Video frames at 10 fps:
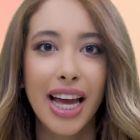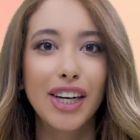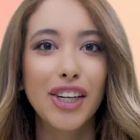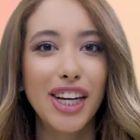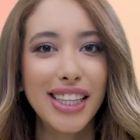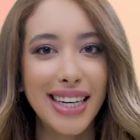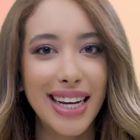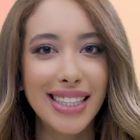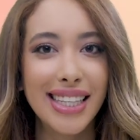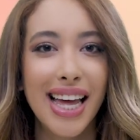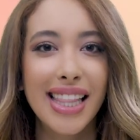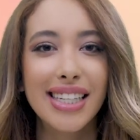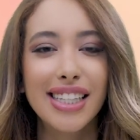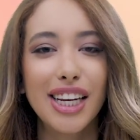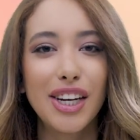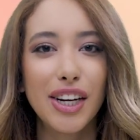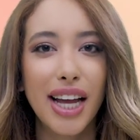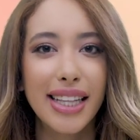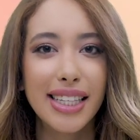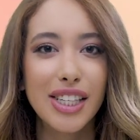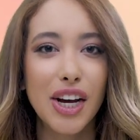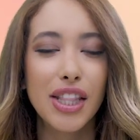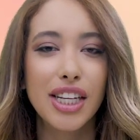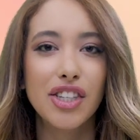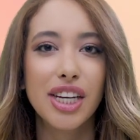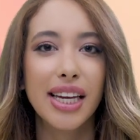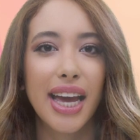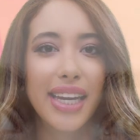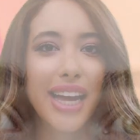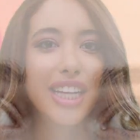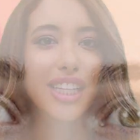In contrast, the skin located on the cheek area